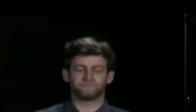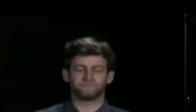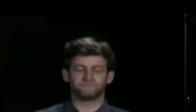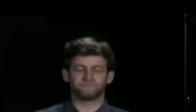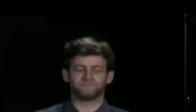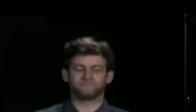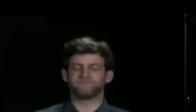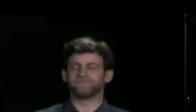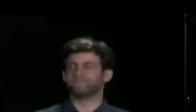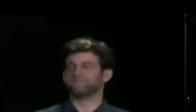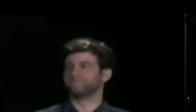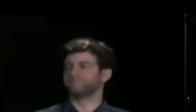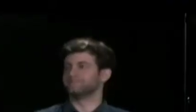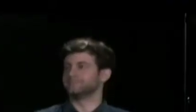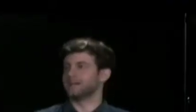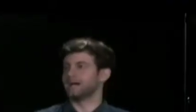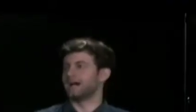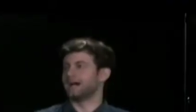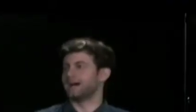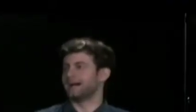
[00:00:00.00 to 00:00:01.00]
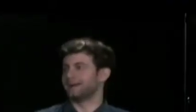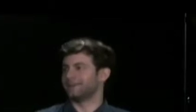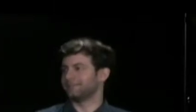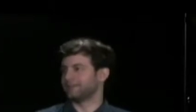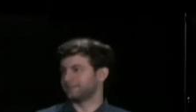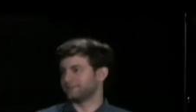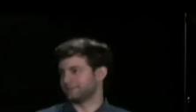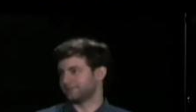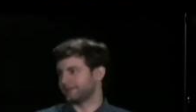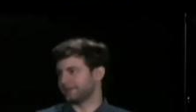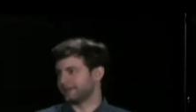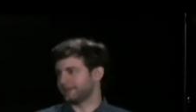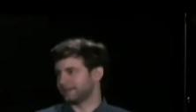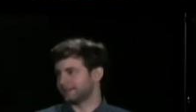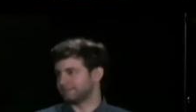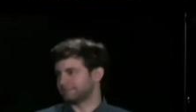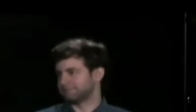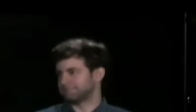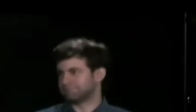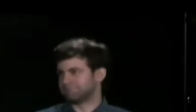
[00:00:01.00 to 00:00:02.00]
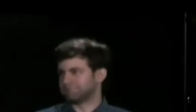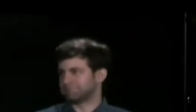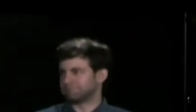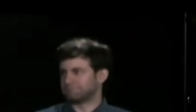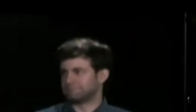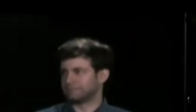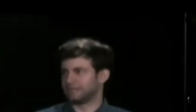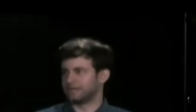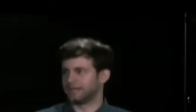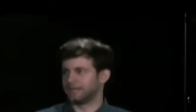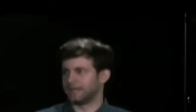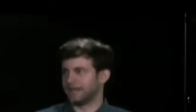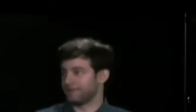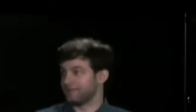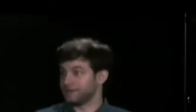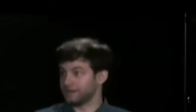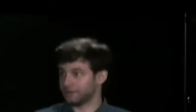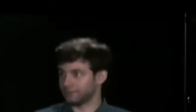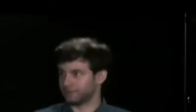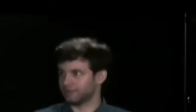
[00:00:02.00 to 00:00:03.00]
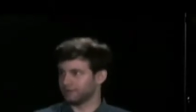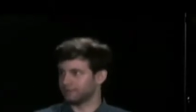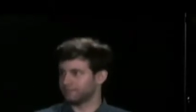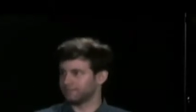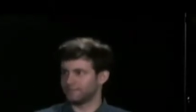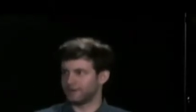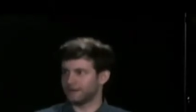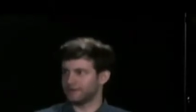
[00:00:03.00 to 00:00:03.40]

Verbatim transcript: Mm. Ah, that's a, a, ethnic group, I